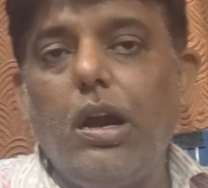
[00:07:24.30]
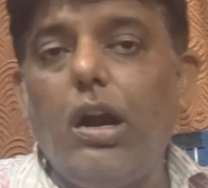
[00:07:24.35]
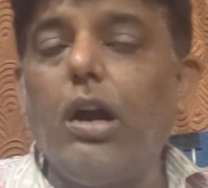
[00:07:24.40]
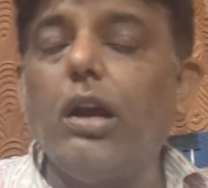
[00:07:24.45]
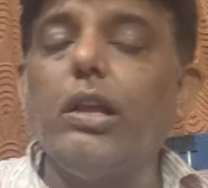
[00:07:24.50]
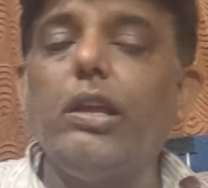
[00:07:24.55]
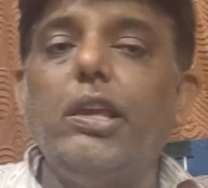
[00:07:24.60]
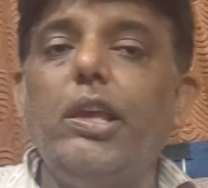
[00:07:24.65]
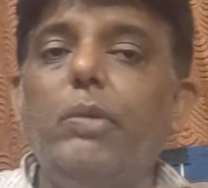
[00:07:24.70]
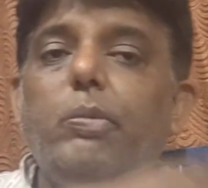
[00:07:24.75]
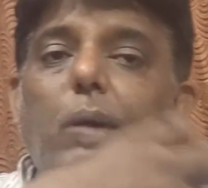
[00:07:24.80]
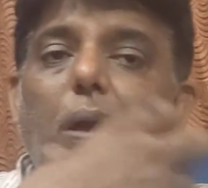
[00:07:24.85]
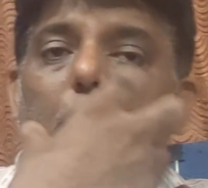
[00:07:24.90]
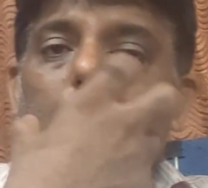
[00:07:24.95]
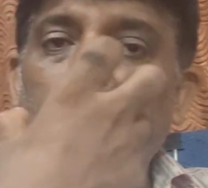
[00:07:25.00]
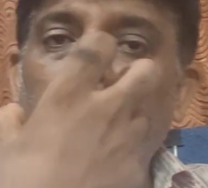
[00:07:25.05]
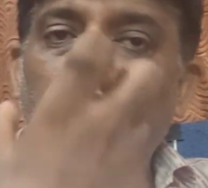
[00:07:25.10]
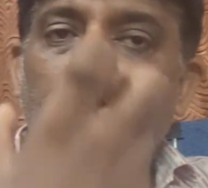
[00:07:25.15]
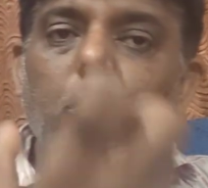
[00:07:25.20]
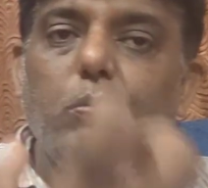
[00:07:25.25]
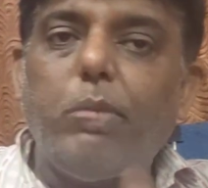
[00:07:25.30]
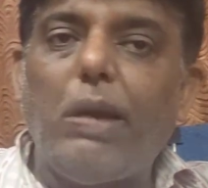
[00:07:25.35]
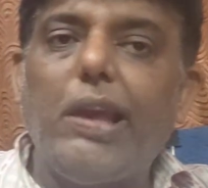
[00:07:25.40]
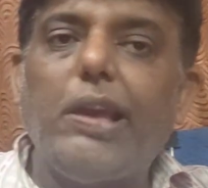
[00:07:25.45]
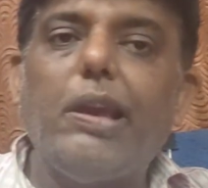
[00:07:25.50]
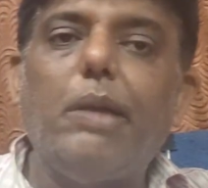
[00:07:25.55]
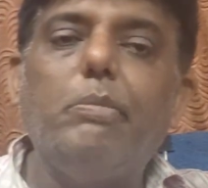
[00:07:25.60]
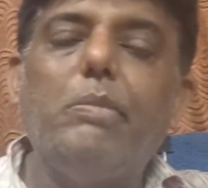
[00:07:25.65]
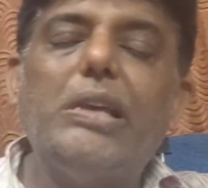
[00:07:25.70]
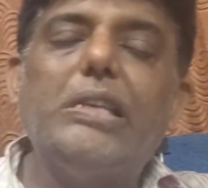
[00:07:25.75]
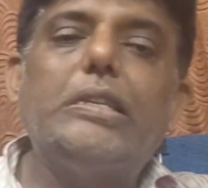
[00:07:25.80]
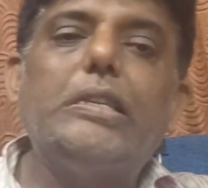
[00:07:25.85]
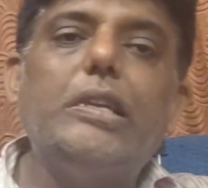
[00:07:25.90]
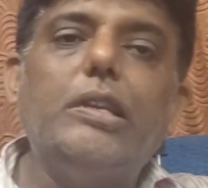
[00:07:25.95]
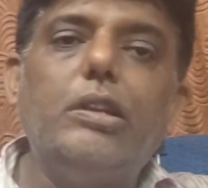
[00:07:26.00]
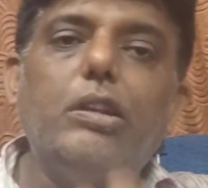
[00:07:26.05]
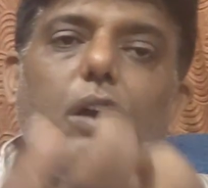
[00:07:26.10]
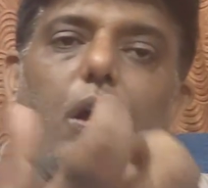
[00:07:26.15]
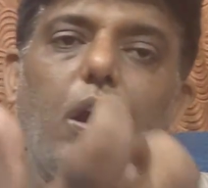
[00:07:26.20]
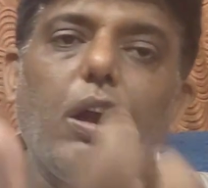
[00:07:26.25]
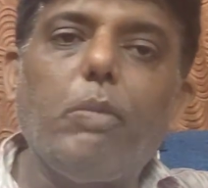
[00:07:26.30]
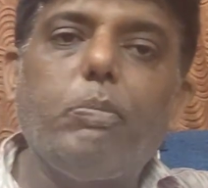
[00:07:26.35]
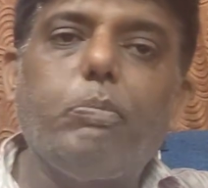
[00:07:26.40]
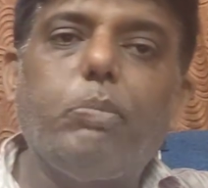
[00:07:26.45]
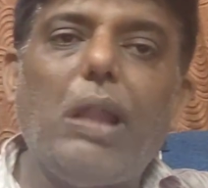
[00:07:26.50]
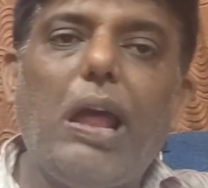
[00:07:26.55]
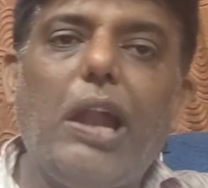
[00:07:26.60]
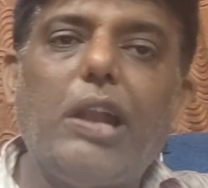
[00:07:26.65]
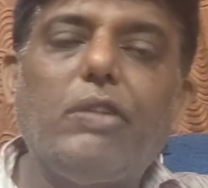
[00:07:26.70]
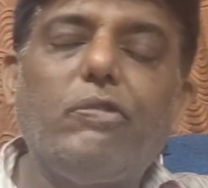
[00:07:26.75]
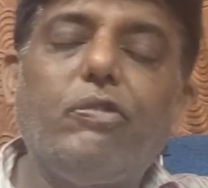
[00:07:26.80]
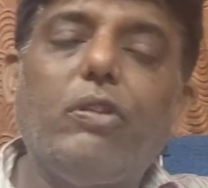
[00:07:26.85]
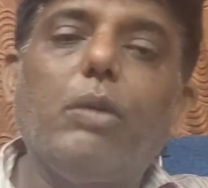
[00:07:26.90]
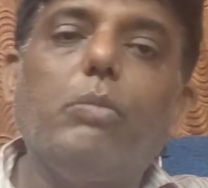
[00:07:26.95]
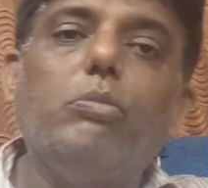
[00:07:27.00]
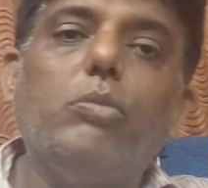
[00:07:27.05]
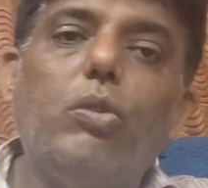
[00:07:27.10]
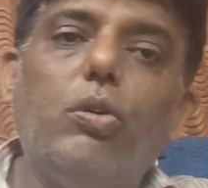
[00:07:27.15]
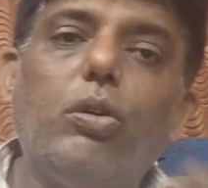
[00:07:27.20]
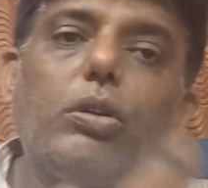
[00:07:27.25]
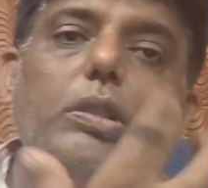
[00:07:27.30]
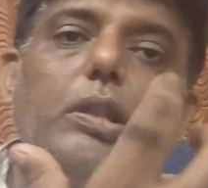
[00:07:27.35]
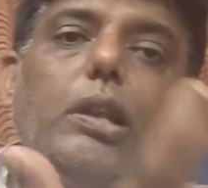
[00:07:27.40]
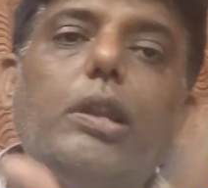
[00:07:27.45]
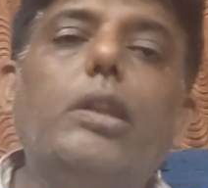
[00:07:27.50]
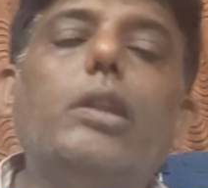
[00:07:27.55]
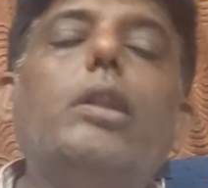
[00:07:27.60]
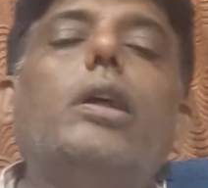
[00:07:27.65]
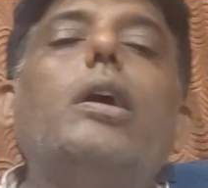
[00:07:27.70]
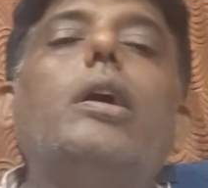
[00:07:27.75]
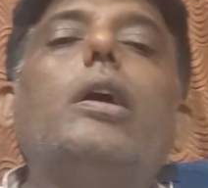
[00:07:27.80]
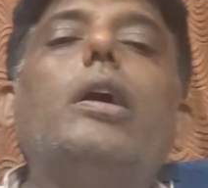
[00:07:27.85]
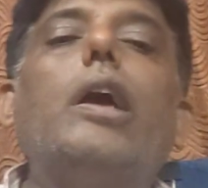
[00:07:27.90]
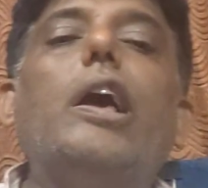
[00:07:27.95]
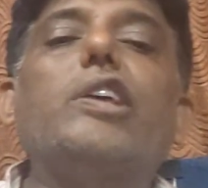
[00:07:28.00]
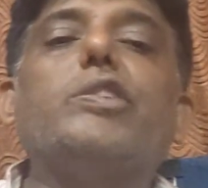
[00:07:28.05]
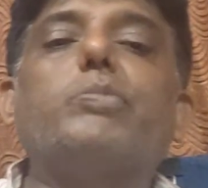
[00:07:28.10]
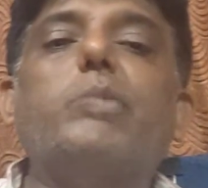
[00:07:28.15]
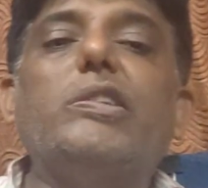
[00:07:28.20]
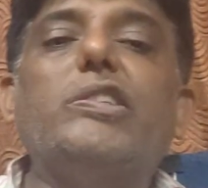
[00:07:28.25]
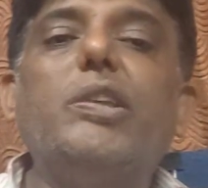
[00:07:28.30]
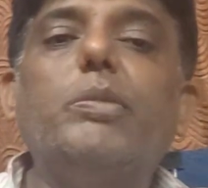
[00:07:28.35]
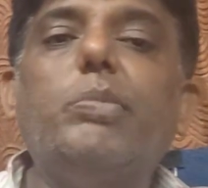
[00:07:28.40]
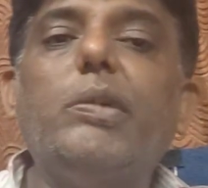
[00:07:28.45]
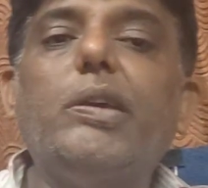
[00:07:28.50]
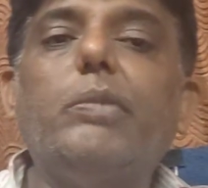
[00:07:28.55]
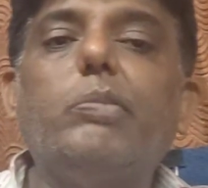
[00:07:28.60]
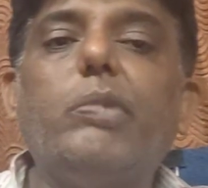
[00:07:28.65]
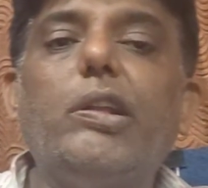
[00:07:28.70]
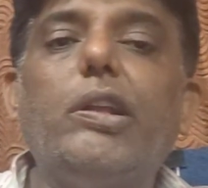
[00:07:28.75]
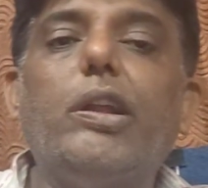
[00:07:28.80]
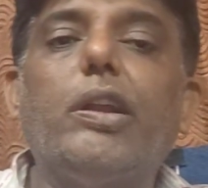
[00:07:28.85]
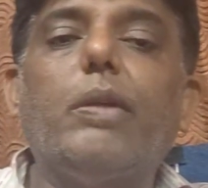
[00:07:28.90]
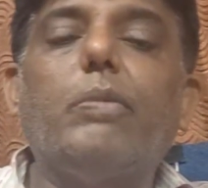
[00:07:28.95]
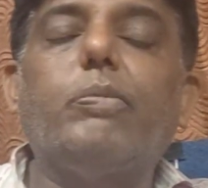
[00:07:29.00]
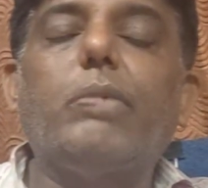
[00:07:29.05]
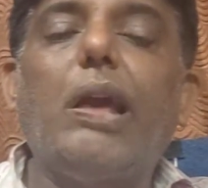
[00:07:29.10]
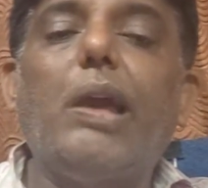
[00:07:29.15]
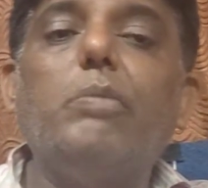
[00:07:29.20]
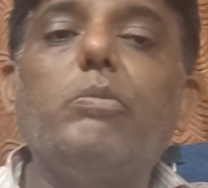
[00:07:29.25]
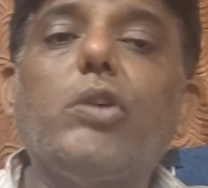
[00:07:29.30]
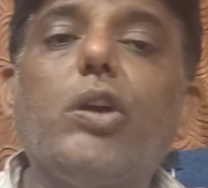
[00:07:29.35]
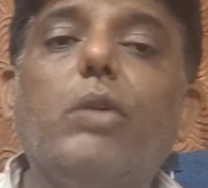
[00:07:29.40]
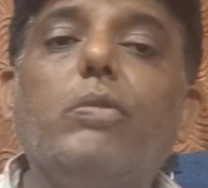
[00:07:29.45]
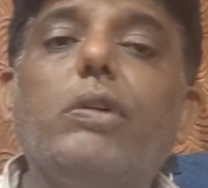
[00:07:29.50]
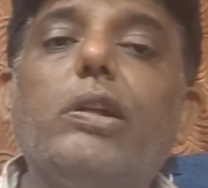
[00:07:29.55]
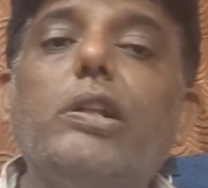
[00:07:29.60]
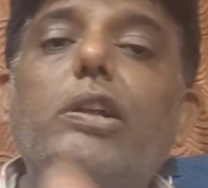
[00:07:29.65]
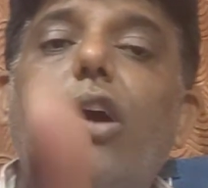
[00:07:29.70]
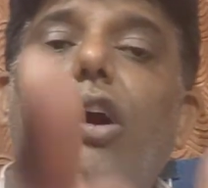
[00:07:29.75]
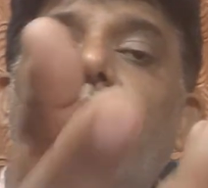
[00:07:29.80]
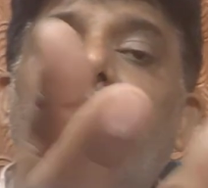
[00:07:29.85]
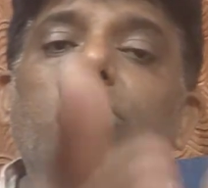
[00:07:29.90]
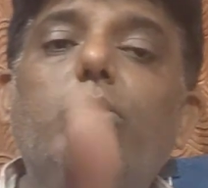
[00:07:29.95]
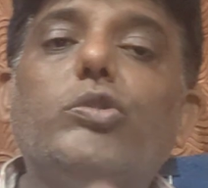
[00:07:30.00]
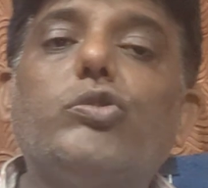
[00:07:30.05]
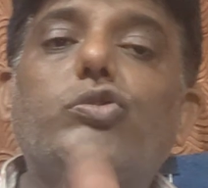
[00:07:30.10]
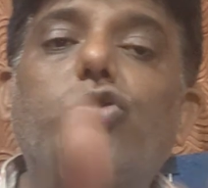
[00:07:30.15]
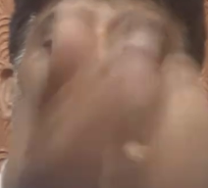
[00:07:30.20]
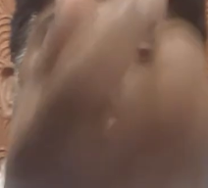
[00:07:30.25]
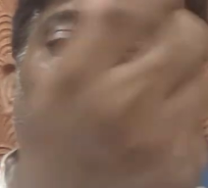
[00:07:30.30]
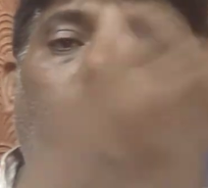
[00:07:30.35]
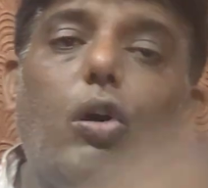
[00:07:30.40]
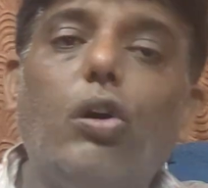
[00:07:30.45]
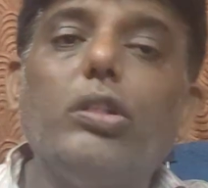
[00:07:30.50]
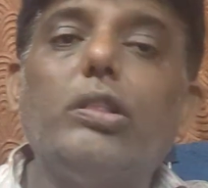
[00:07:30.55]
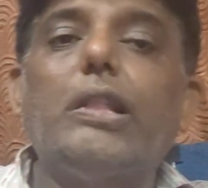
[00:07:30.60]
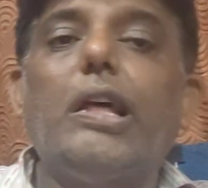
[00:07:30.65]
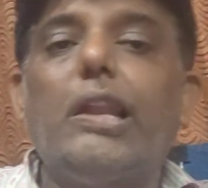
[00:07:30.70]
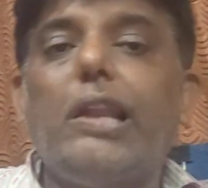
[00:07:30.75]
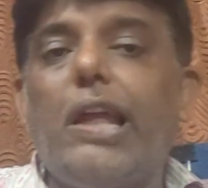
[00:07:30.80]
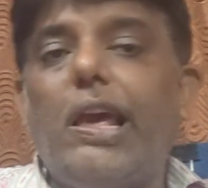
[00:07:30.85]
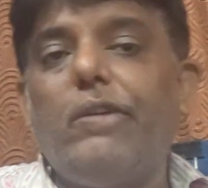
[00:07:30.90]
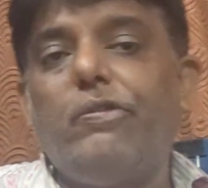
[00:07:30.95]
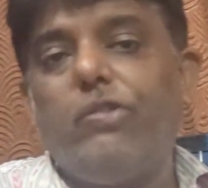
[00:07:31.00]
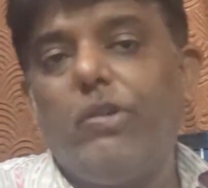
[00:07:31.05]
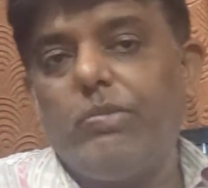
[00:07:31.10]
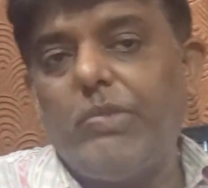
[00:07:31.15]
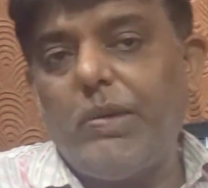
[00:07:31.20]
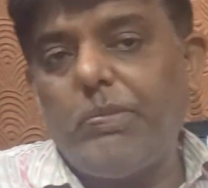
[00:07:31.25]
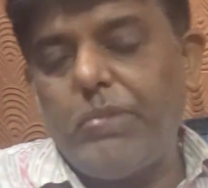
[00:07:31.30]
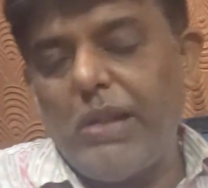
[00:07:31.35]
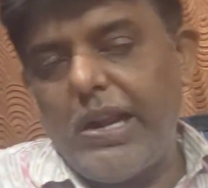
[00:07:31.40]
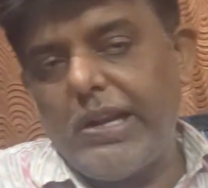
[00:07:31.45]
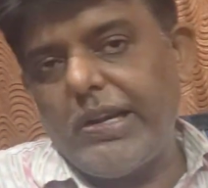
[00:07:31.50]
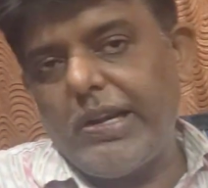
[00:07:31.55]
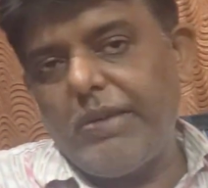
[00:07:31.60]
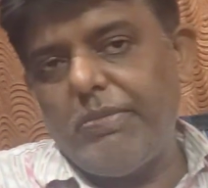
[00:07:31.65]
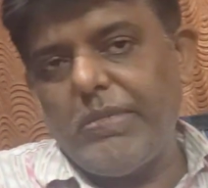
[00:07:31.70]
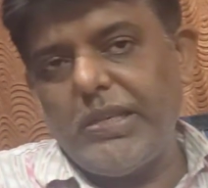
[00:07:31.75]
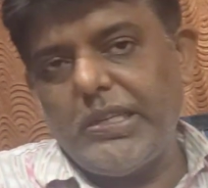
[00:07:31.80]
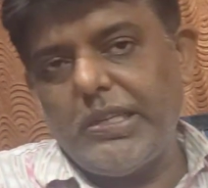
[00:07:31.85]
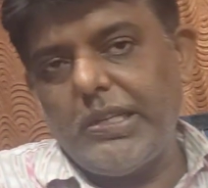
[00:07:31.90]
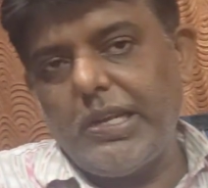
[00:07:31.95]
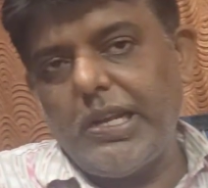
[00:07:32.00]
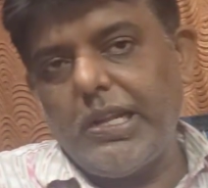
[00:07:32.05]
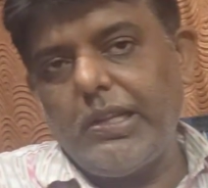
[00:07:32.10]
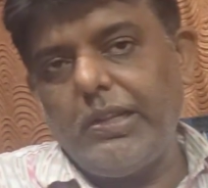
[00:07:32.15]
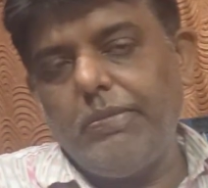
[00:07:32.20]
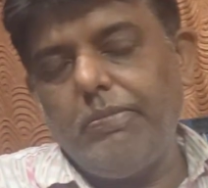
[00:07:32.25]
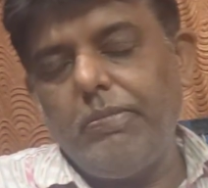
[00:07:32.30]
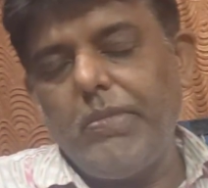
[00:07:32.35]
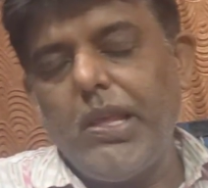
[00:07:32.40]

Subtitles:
or if I am occupying a machine or plant for more than a specific period of time covering almost all the life of the plant and machinery,